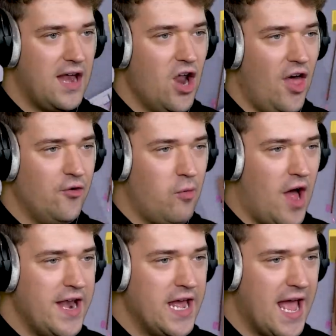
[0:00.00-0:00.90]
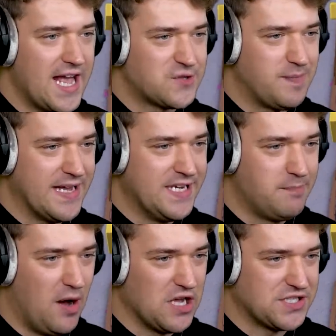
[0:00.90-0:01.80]
Another one has been
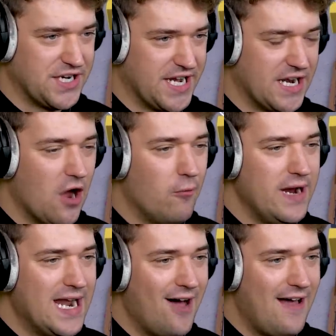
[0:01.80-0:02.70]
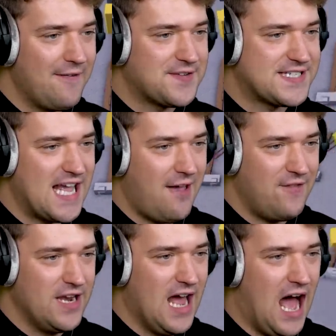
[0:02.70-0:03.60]
deposited. We now have 7